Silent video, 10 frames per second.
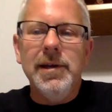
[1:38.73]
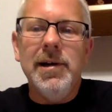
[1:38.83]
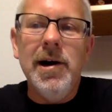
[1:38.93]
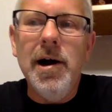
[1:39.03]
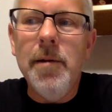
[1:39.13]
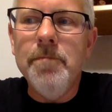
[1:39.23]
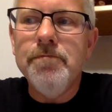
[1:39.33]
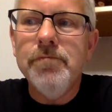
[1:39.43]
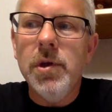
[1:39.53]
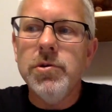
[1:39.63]

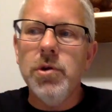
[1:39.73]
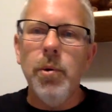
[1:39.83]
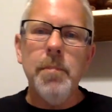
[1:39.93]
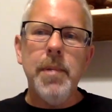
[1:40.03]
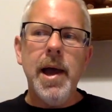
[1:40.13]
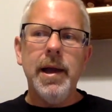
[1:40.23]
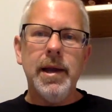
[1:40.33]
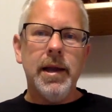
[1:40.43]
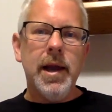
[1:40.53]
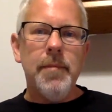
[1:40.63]
So I went back,
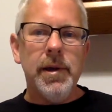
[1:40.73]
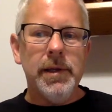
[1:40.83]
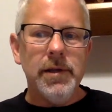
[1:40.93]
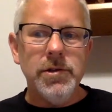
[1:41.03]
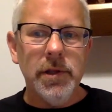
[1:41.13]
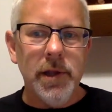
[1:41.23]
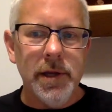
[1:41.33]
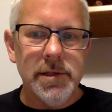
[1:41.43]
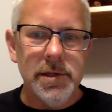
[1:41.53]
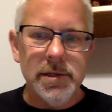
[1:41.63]
I got my teaching
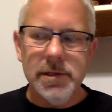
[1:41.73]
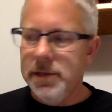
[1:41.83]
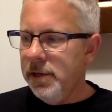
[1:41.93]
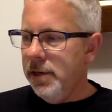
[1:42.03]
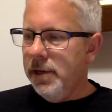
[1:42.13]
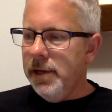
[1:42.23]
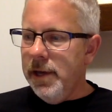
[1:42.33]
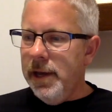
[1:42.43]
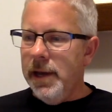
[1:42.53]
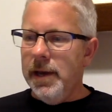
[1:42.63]
license,
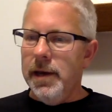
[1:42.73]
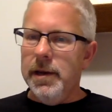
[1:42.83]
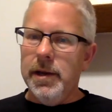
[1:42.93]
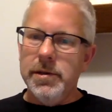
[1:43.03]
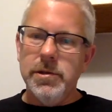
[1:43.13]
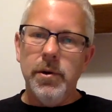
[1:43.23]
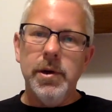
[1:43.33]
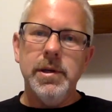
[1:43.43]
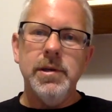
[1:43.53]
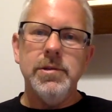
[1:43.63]
and I
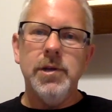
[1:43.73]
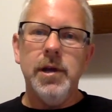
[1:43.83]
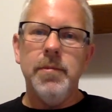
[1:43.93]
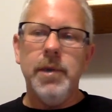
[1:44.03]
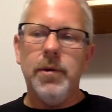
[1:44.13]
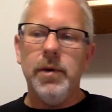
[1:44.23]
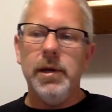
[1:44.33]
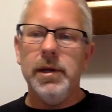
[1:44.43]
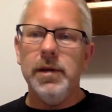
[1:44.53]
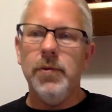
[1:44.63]
started teaching in
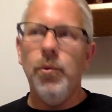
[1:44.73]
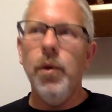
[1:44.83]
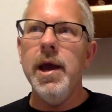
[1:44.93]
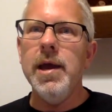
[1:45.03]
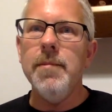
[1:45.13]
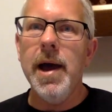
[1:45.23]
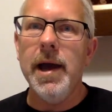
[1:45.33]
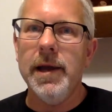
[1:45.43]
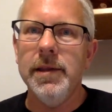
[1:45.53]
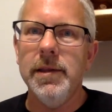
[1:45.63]
Pickerington way
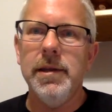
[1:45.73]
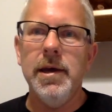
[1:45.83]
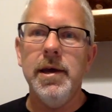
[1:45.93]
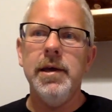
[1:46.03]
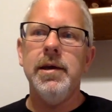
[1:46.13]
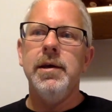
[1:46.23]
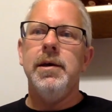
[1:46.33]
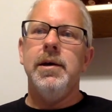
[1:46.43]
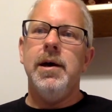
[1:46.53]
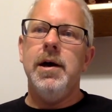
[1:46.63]
back in the day.
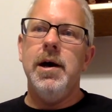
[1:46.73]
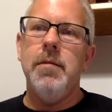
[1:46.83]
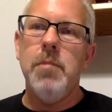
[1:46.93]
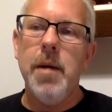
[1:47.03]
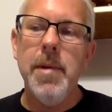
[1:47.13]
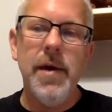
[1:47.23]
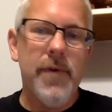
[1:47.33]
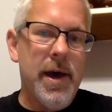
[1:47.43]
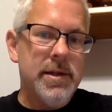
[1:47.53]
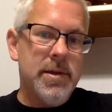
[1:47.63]
I may have
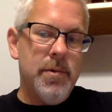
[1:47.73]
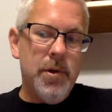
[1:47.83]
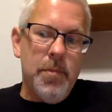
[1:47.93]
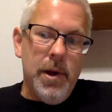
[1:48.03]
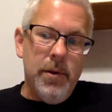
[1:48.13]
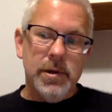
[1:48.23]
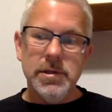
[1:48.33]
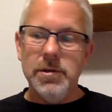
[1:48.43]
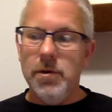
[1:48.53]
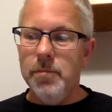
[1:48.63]
had some of your parents,
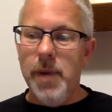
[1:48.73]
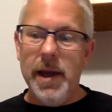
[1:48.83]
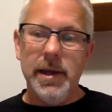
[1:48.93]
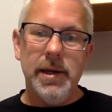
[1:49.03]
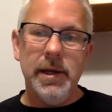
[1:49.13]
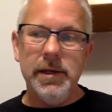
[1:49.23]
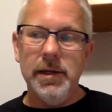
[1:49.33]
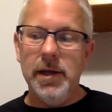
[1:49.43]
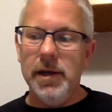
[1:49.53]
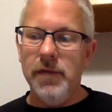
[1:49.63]
so back in
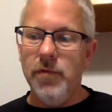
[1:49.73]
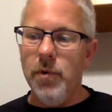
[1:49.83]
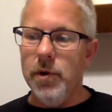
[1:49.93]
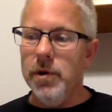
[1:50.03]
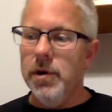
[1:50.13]
1994.